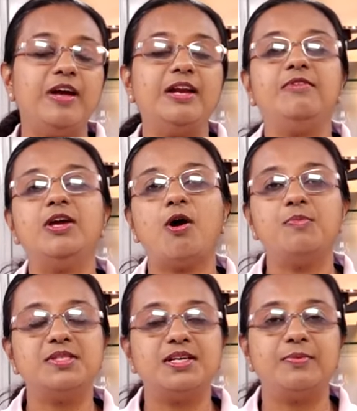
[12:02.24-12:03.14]
when we
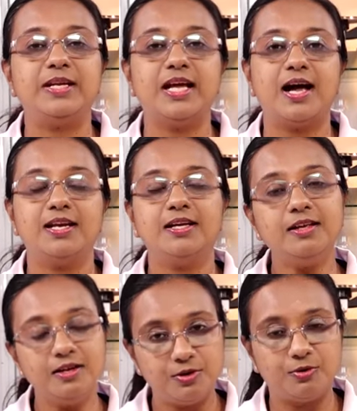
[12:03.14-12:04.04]
observe it under
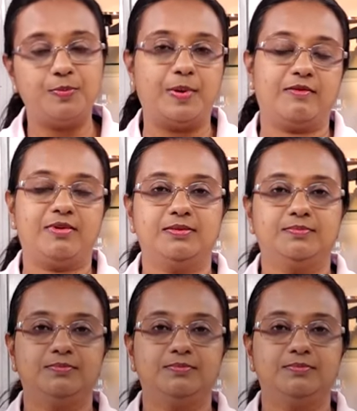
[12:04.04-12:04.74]
low power.